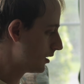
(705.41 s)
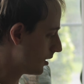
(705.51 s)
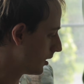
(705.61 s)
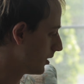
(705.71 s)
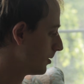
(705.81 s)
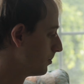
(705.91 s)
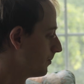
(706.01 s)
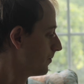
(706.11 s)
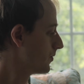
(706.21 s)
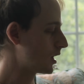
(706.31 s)

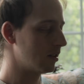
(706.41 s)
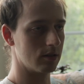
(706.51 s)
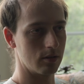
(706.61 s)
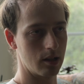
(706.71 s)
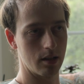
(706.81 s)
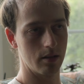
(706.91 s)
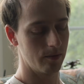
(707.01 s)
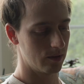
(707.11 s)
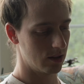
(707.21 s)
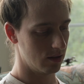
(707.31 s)
So yeah,
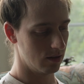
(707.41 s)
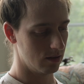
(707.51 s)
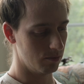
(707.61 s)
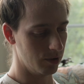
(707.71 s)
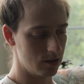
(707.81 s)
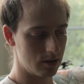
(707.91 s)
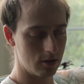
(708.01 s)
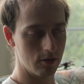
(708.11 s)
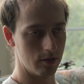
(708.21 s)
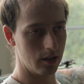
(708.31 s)

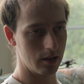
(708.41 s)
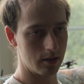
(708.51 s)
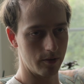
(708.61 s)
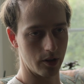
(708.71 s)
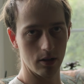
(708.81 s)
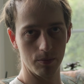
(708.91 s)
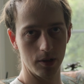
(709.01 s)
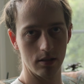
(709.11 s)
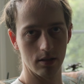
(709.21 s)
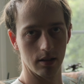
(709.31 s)
Blistered really converted
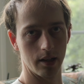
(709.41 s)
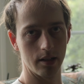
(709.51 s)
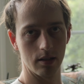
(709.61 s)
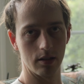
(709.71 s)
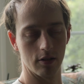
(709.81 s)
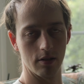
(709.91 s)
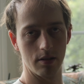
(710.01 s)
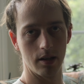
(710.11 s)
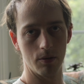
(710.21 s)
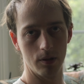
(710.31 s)
me to liking
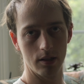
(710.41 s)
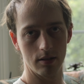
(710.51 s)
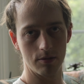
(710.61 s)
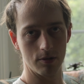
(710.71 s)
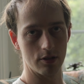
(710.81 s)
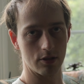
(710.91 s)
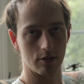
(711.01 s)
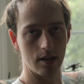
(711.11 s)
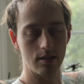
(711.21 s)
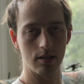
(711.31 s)
urethane wheels, which is
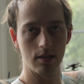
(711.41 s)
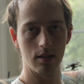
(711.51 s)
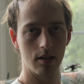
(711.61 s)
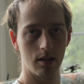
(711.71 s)
crazy.